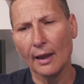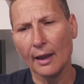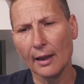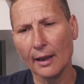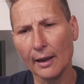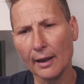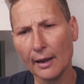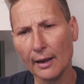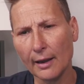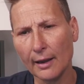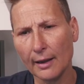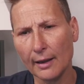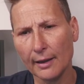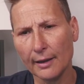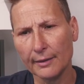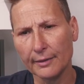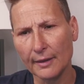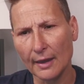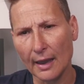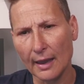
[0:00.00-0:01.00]

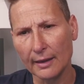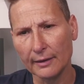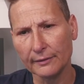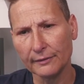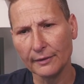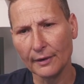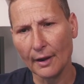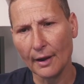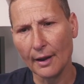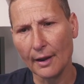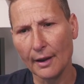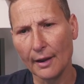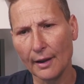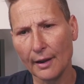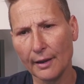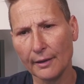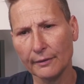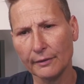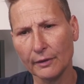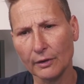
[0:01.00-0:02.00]
uh, that uh,